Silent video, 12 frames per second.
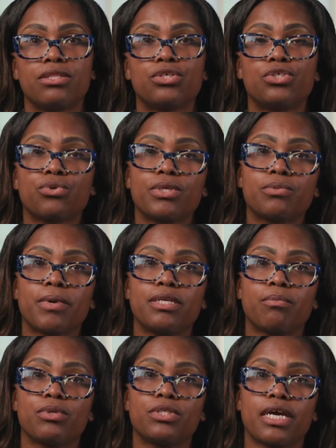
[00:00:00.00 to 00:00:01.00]
The surest way
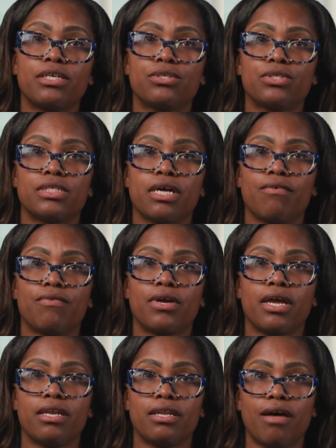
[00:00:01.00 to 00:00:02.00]
to protect yourself
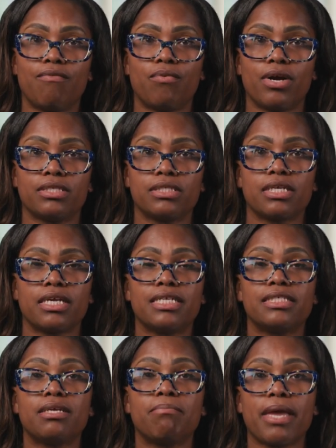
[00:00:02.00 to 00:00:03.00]
and loved ones
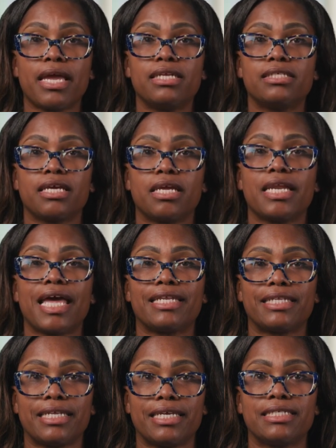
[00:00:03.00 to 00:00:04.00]
is to maintain
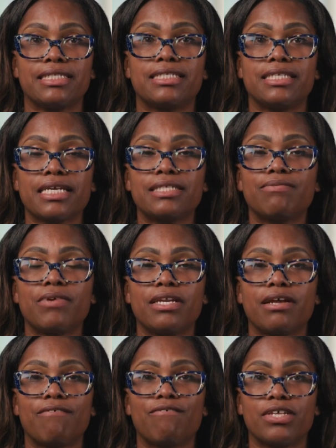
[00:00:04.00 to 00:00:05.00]
at least six
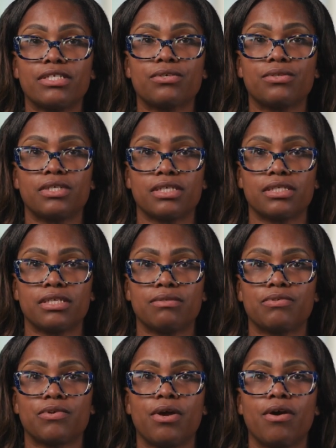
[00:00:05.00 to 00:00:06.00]
feet of physical
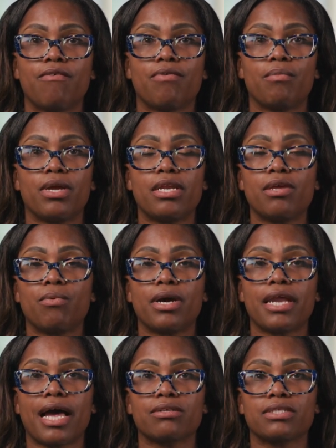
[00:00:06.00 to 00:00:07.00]
distance from
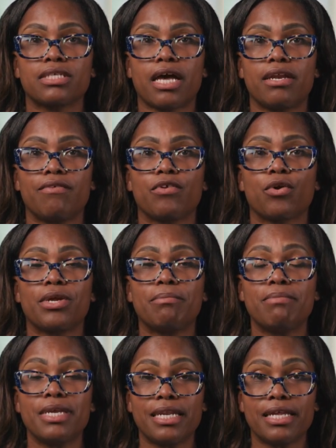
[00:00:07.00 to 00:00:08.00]
anyone outside of your
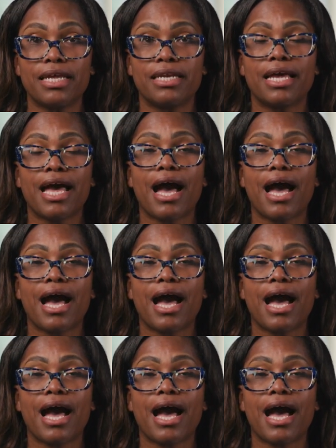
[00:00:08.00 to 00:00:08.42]
immediate